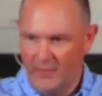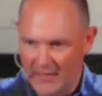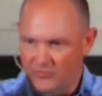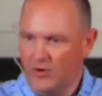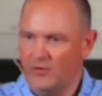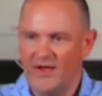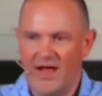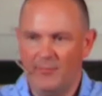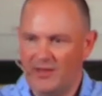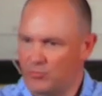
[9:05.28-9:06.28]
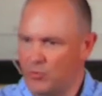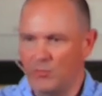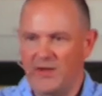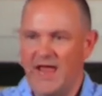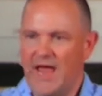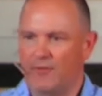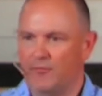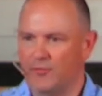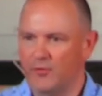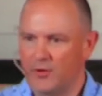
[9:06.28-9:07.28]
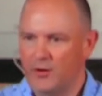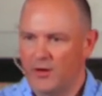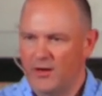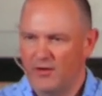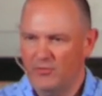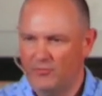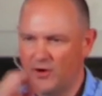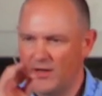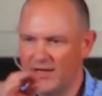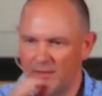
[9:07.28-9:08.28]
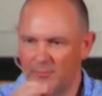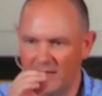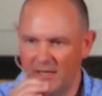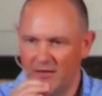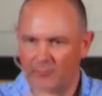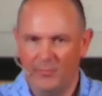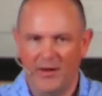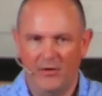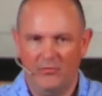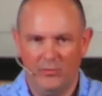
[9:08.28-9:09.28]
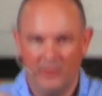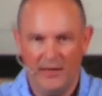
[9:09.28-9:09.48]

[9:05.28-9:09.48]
That's our time. That's what we have. It's very itty bitty compared to our